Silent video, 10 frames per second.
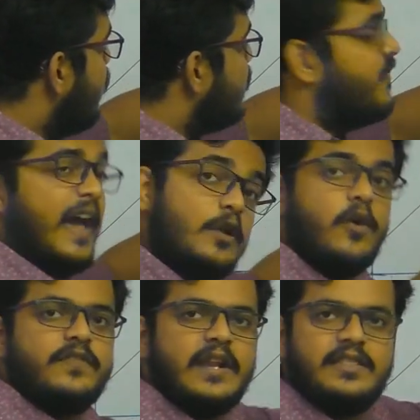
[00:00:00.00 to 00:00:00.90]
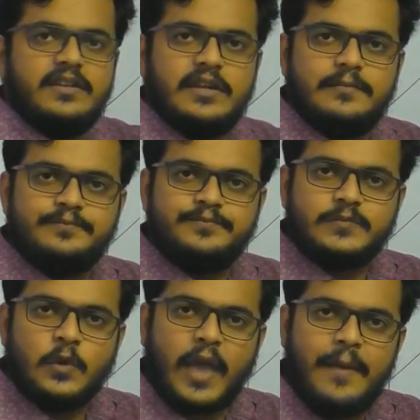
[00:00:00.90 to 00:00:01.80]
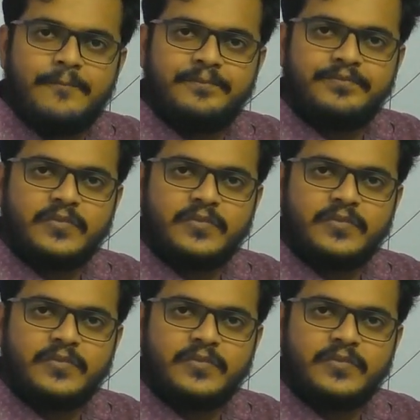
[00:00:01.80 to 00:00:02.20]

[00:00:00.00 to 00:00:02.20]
the value of tan theta. Okay,